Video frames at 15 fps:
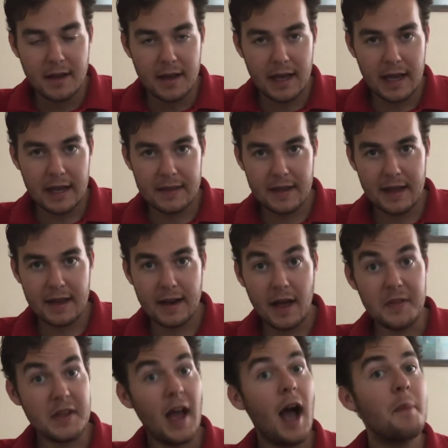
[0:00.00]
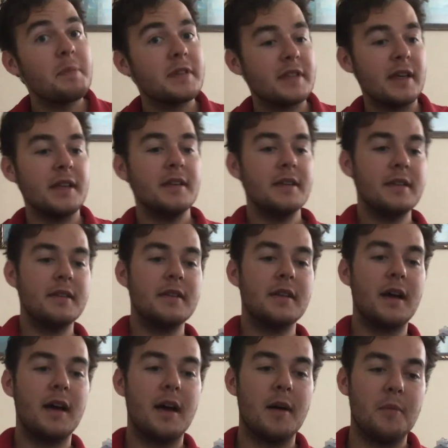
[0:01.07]
And then on the opposite,
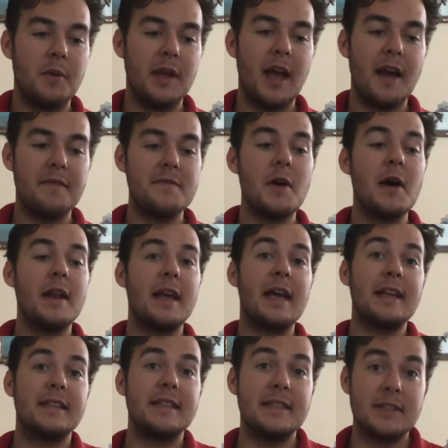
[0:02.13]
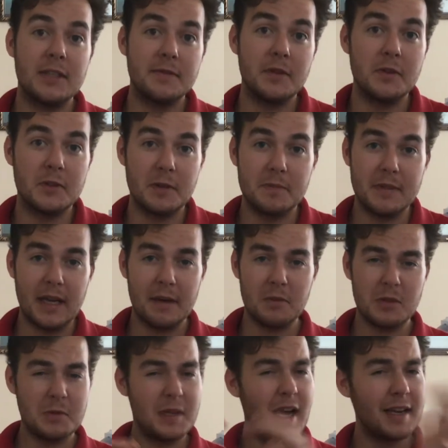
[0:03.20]
we have the anti-servo trim tab,
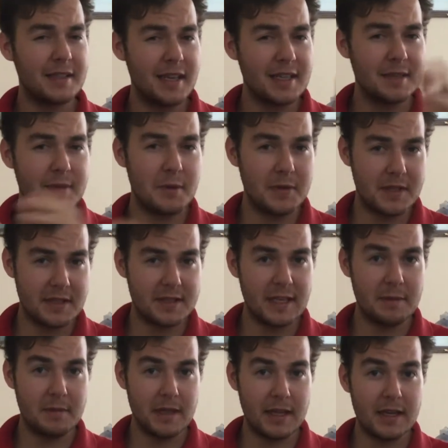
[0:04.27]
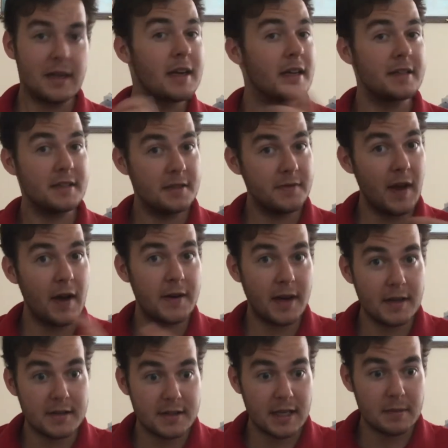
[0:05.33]
which we kind of talked about with the stabilizer because it's found on
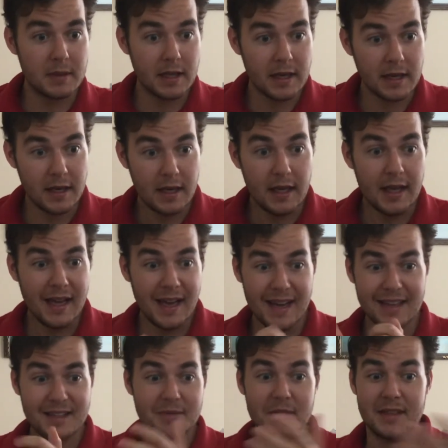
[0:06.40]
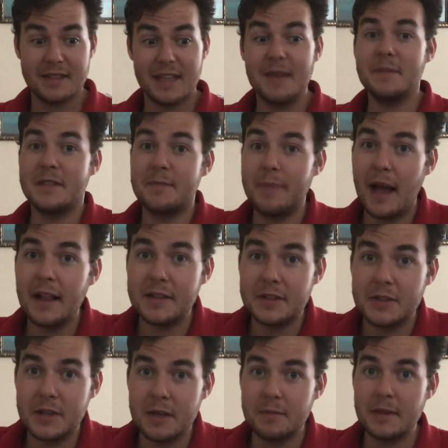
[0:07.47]
a stabilizer. And it's the same as the balance trim.